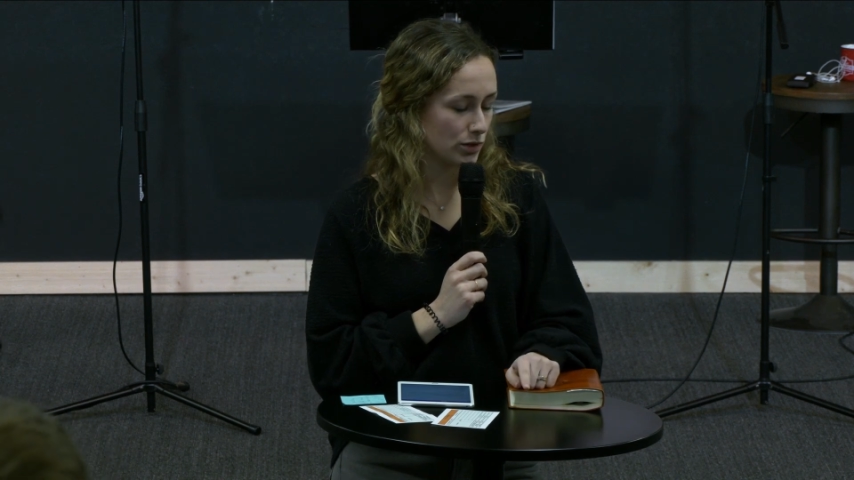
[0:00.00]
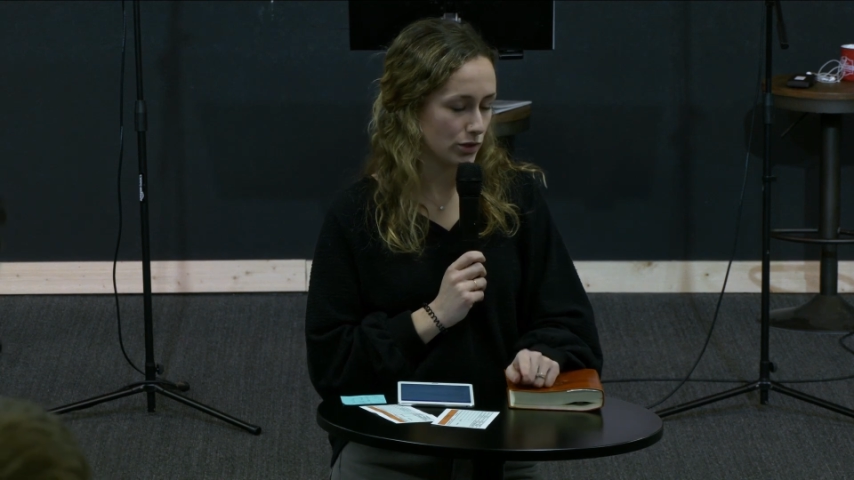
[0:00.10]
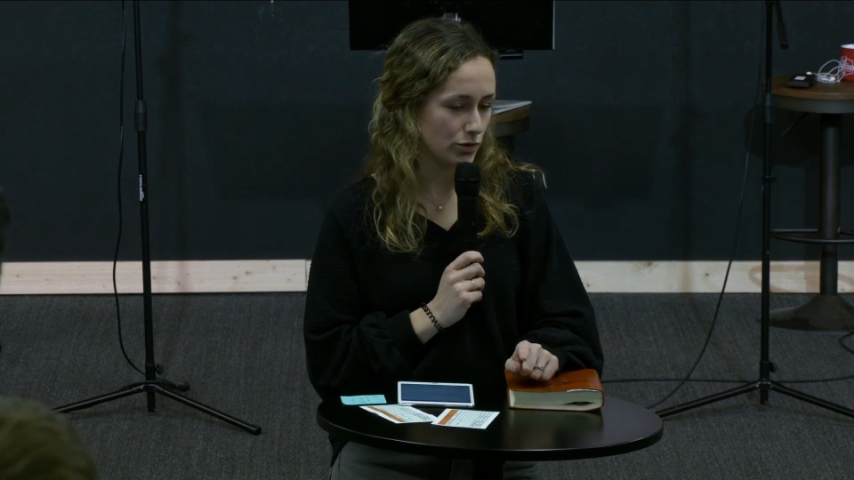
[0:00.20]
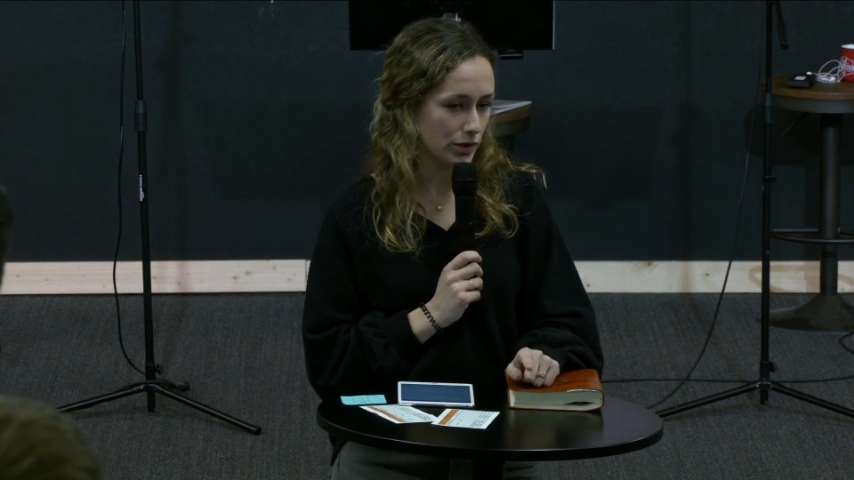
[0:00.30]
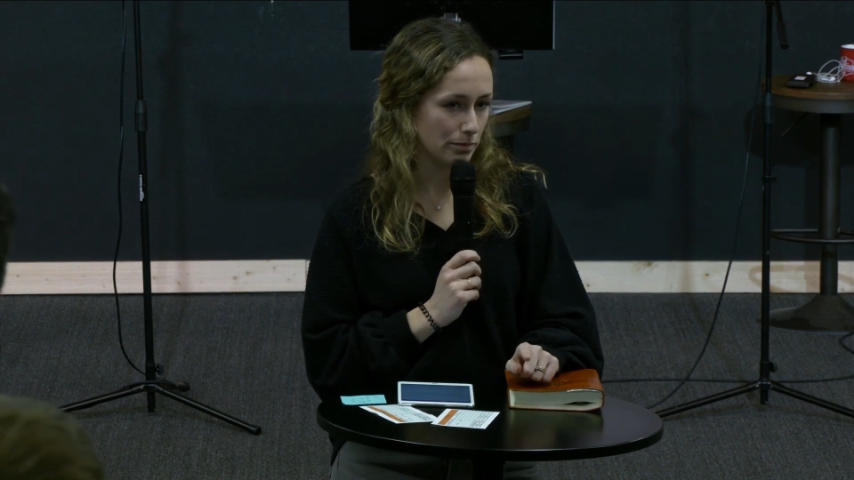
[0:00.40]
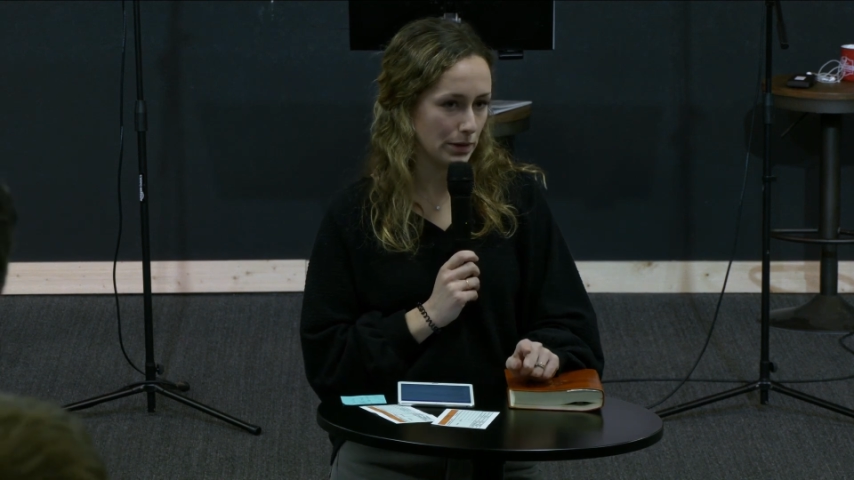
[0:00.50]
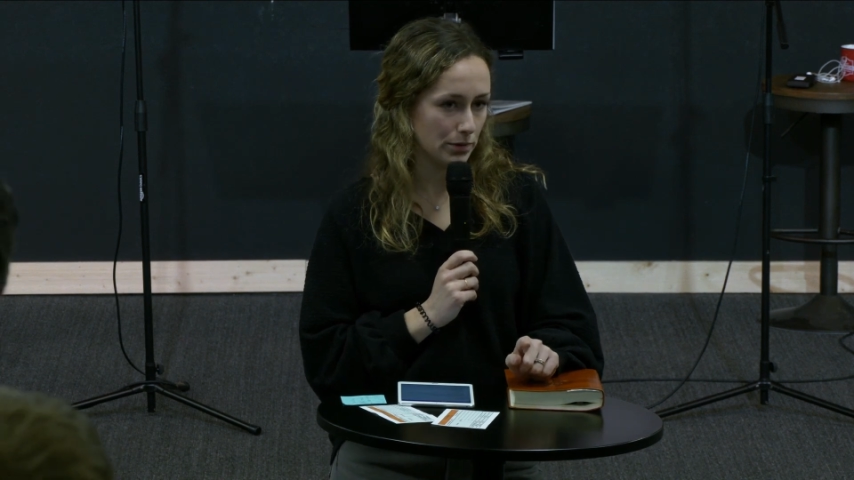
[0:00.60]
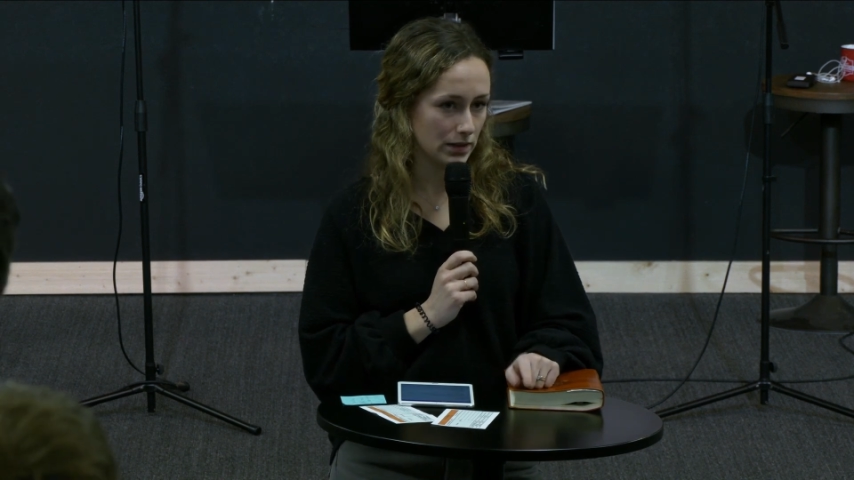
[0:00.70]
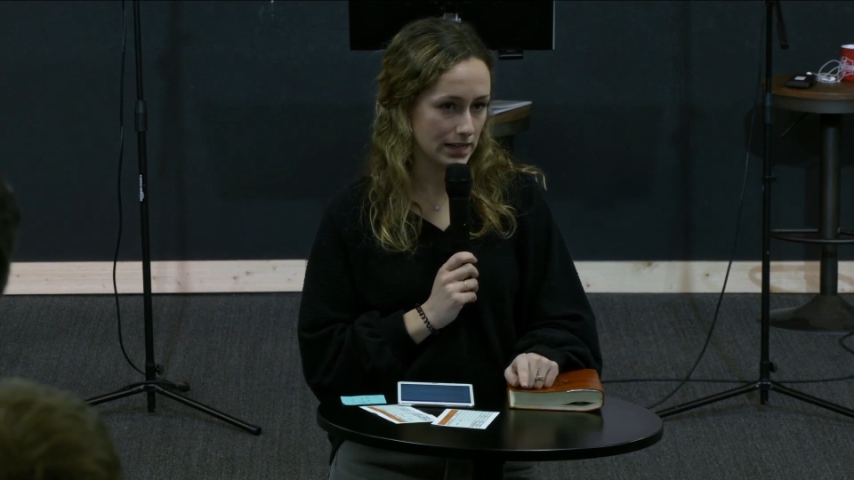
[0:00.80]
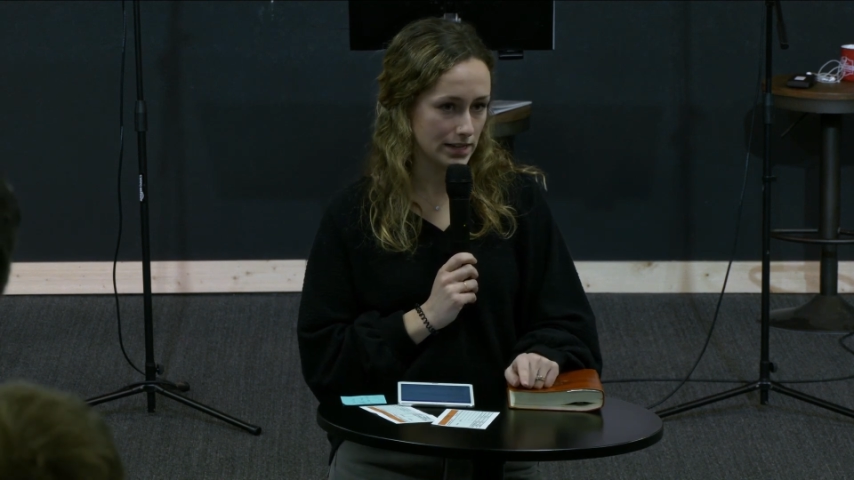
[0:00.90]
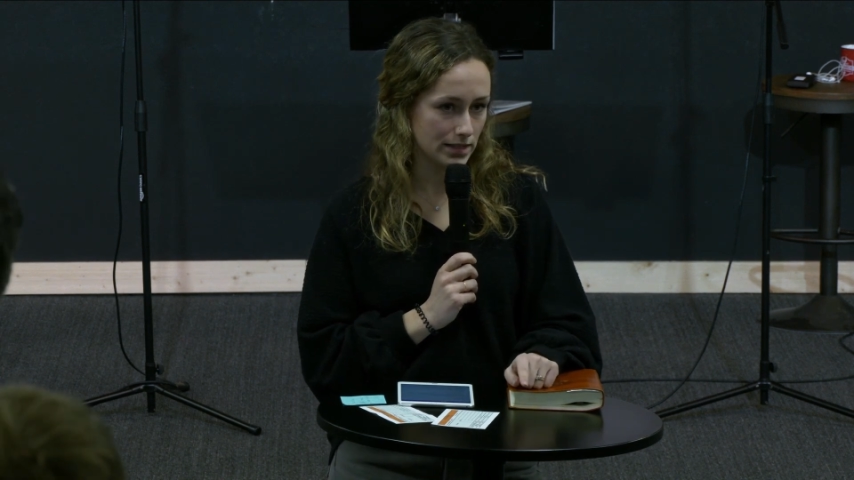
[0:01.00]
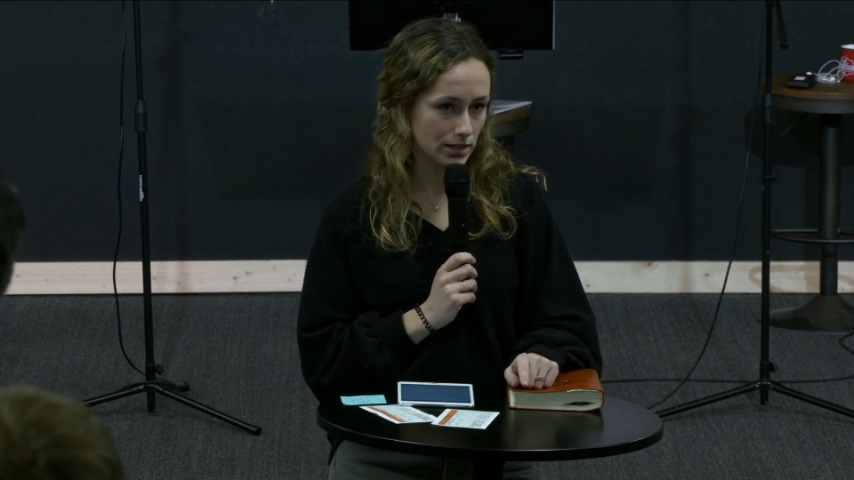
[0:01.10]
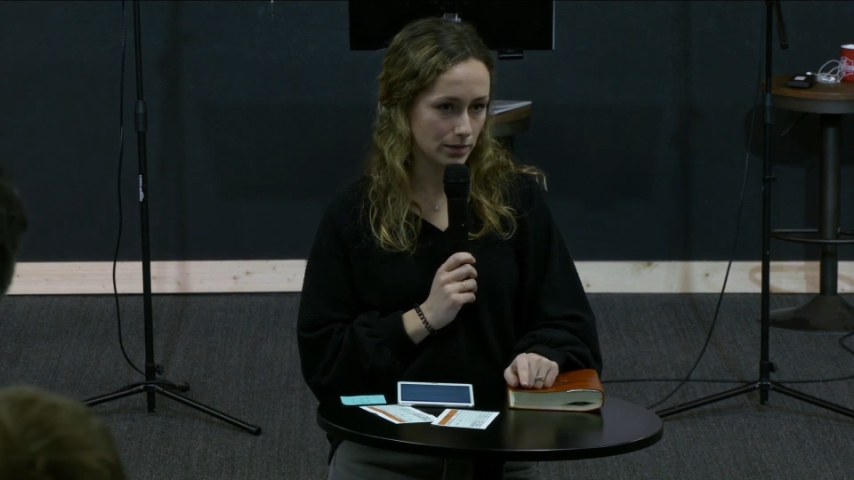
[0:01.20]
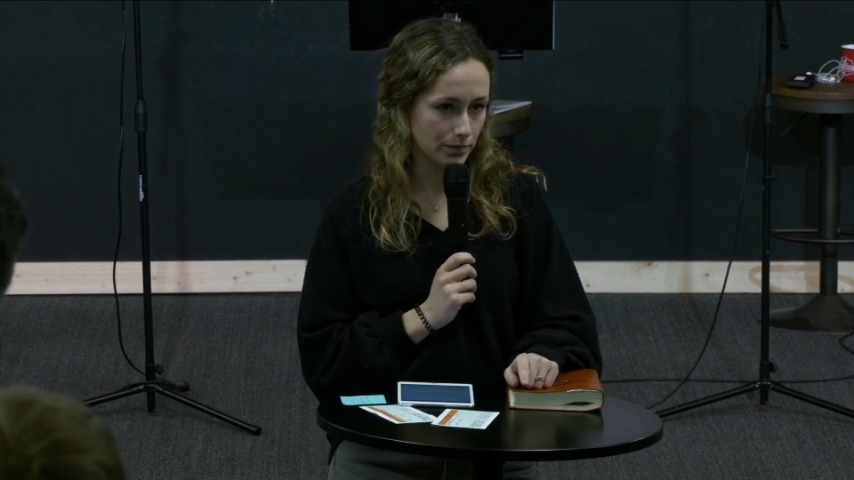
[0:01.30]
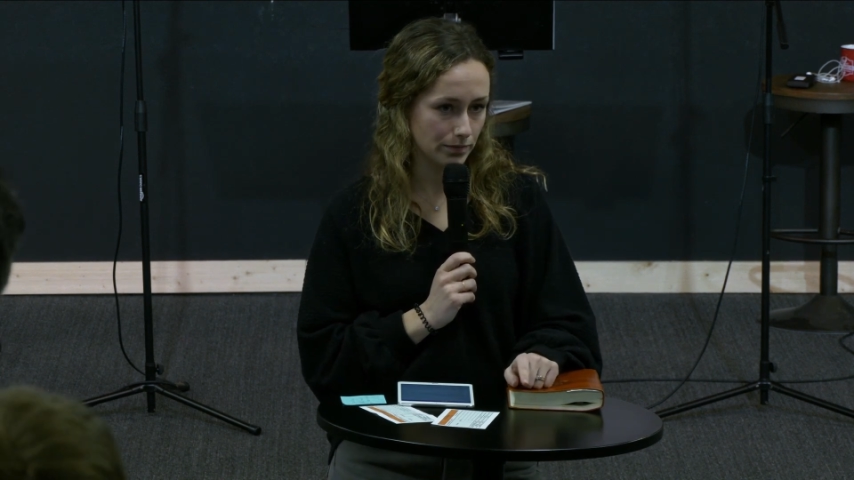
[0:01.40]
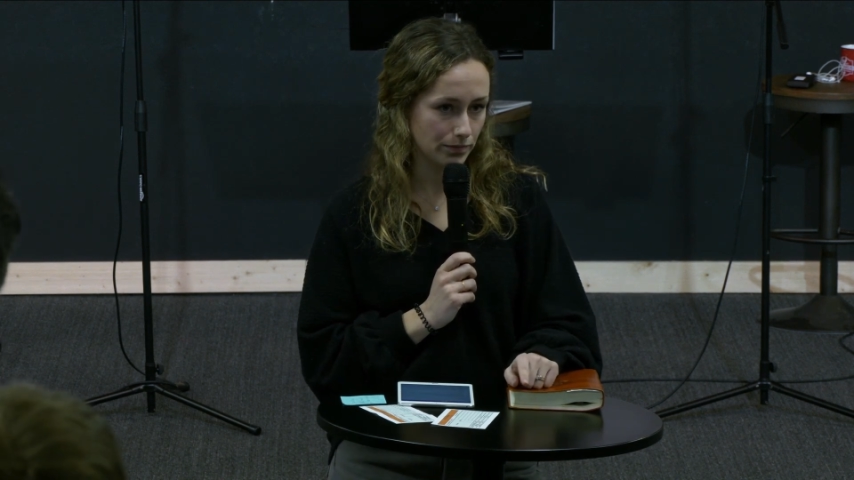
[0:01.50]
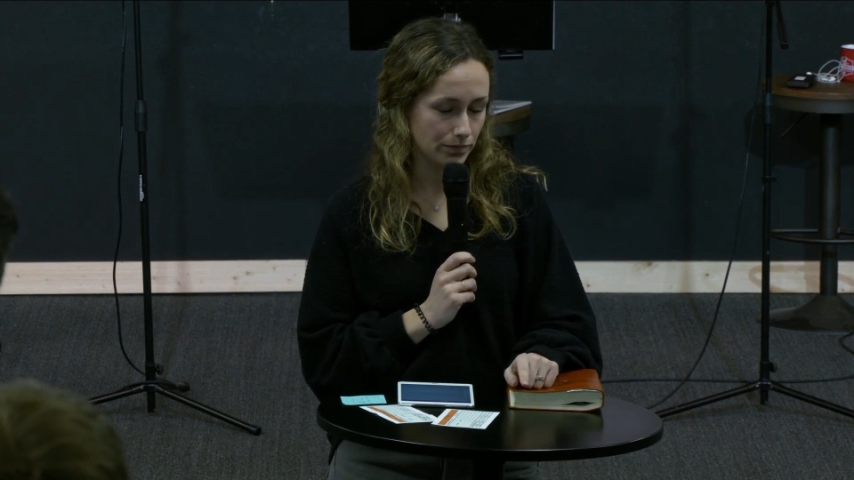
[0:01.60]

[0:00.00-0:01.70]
so you can be released.